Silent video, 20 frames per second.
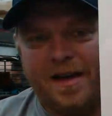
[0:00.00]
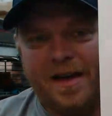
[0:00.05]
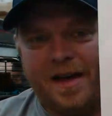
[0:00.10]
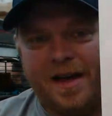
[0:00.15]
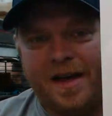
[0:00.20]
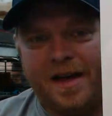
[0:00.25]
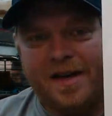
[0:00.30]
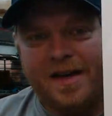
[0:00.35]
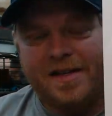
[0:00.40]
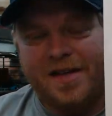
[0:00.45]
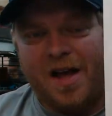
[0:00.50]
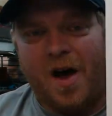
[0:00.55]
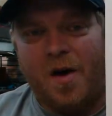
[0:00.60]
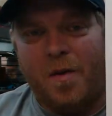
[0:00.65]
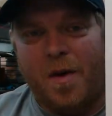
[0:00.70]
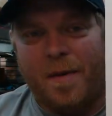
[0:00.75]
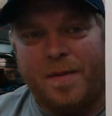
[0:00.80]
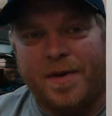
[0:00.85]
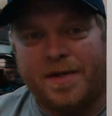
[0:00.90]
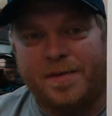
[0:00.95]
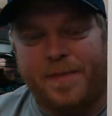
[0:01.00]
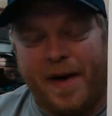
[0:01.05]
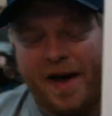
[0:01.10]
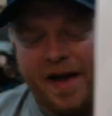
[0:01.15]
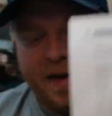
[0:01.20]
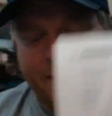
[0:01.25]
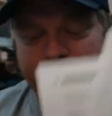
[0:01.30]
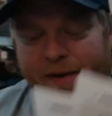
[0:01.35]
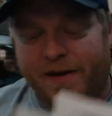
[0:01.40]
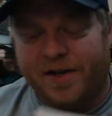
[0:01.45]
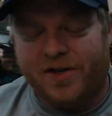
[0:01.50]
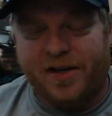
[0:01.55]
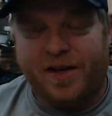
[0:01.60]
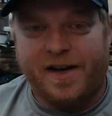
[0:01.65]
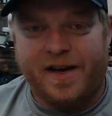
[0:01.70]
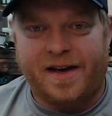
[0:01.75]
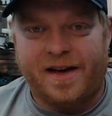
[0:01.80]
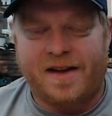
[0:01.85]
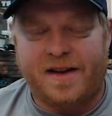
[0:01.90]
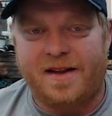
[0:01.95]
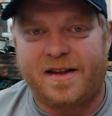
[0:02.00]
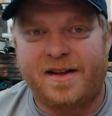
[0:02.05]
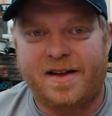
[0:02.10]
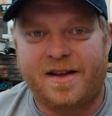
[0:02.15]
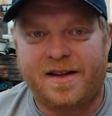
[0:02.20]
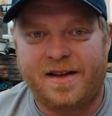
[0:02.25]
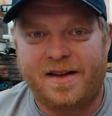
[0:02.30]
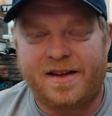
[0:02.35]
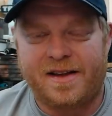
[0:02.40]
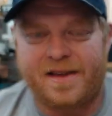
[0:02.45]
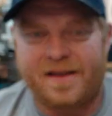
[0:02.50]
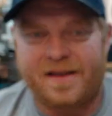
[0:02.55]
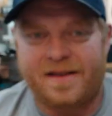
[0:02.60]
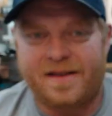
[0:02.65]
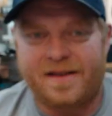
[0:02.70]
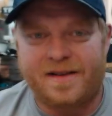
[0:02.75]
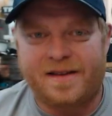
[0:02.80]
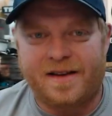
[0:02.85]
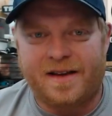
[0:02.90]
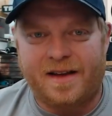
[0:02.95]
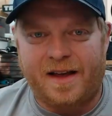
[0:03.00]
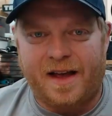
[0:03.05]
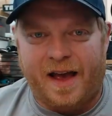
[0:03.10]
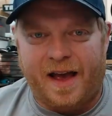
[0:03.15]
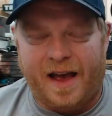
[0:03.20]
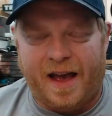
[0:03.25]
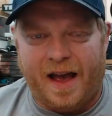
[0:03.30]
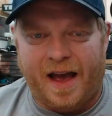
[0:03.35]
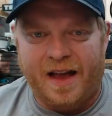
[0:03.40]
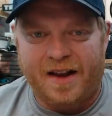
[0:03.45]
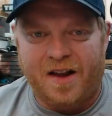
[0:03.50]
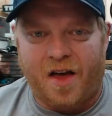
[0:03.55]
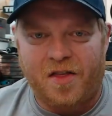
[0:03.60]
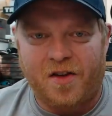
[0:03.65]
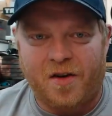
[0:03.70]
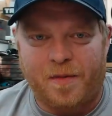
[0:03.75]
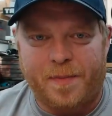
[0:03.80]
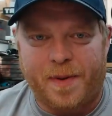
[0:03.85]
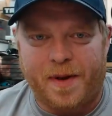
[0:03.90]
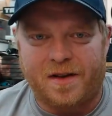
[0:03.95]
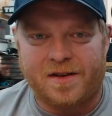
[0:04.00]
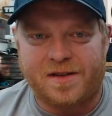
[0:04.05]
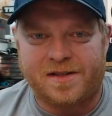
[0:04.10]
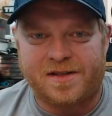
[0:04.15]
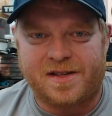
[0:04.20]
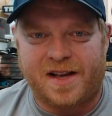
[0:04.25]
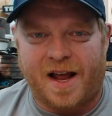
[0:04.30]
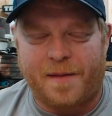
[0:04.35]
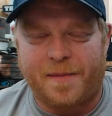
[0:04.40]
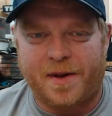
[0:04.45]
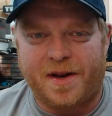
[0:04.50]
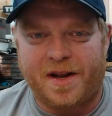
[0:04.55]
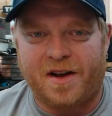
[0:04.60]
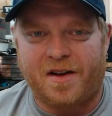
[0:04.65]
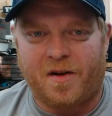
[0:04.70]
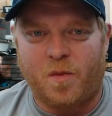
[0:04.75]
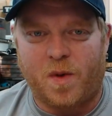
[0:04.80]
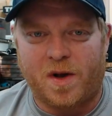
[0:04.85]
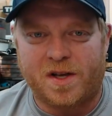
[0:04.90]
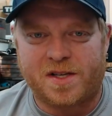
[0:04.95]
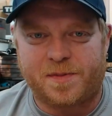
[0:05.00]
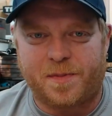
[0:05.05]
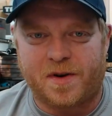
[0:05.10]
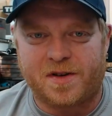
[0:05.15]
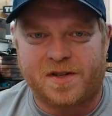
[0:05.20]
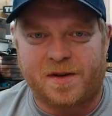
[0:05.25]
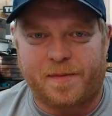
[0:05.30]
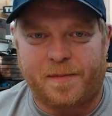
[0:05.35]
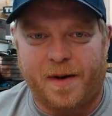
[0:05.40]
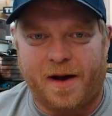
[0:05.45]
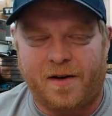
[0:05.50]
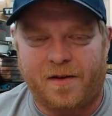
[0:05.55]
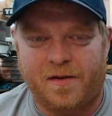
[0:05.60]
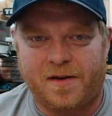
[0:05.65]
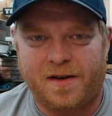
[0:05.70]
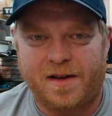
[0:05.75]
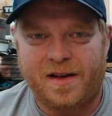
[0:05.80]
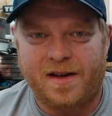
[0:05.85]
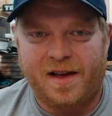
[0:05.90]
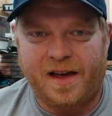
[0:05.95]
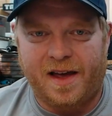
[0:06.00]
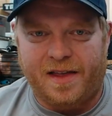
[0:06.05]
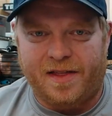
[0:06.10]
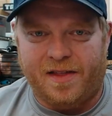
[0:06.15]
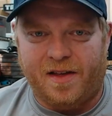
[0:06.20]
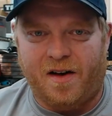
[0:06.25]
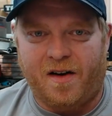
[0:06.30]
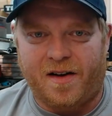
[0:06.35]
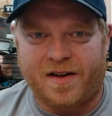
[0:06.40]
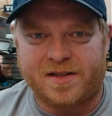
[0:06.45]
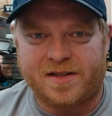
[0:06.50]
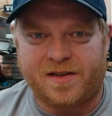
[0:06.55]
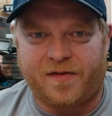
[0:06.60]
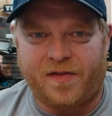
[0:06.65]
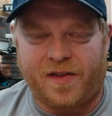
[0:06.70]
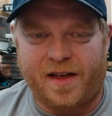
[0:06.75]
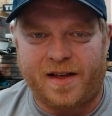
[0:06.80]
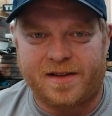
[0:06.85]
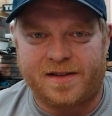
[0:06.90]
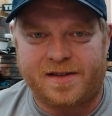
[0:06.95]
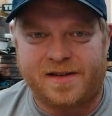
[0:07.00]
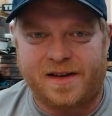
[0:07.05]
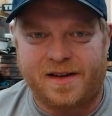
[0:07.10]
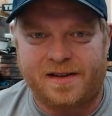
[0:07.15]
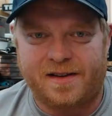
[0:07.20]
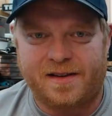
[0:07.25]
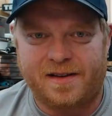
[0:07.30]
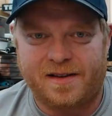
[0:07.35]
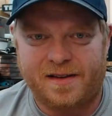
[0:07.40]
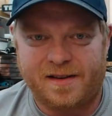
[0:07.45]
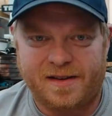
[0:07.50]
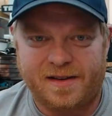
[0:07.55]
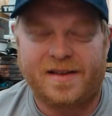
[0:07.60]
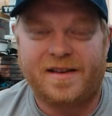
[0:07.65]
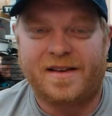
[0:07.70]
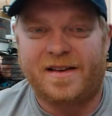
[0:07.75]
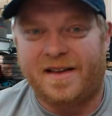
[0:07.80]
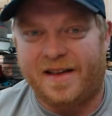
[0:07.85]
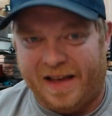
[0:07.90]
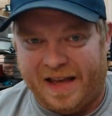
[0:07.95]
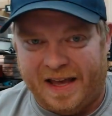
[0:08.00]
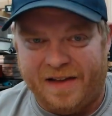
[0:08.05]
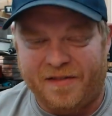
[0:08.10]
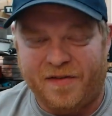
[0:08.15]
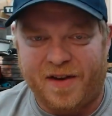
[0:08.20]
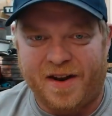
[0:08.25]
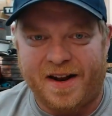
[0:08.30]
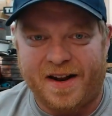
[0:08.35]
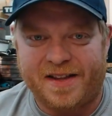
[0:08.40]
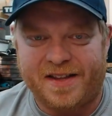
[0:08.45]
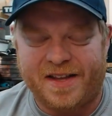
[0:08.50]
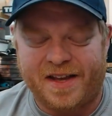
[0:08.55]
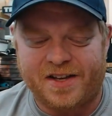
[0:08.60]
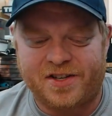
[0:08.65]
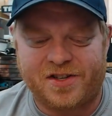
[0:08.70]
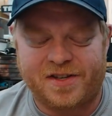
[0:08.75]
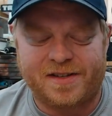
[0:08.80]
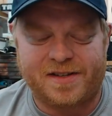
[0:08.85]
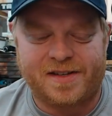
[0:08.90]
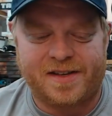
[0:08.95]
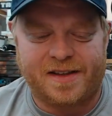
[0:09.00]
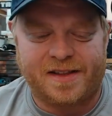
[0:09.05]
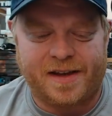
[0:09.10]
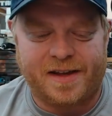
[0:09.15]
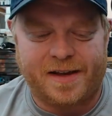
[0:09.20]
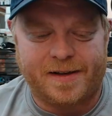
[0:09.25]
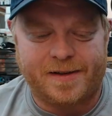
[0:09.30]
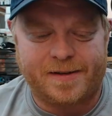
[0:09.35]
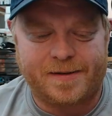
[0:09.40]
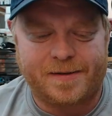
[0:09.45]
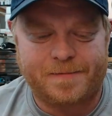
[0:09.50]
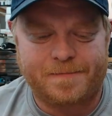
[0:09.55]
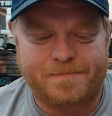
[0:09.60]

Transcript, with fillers: an assault weapons ban in Michigan and other bills that I've been hearing whispers about in the halls of Lansing, even in addition to this.